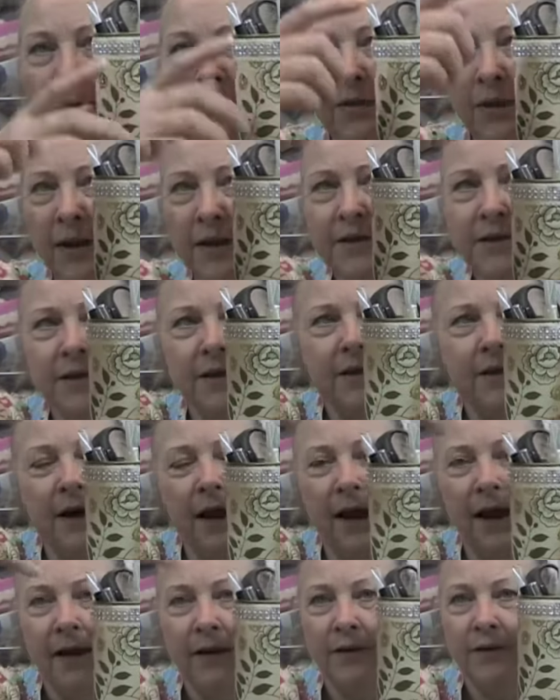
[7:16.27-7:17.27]
things,
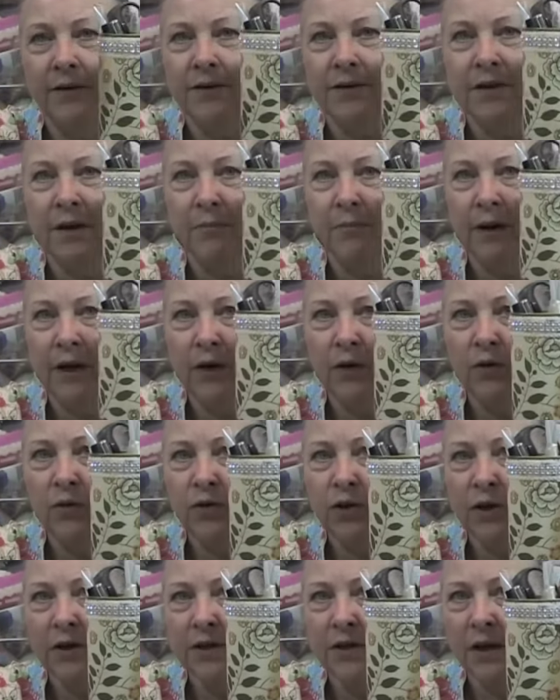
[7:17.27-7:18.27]
and somebody who
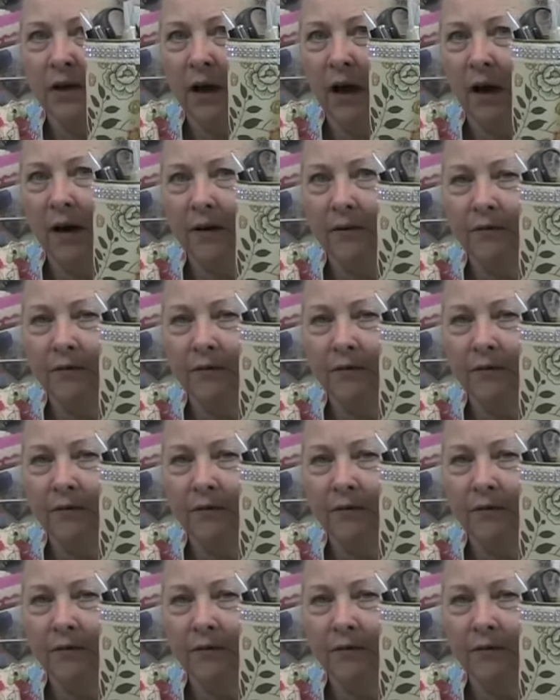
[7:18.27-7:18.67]
does a lot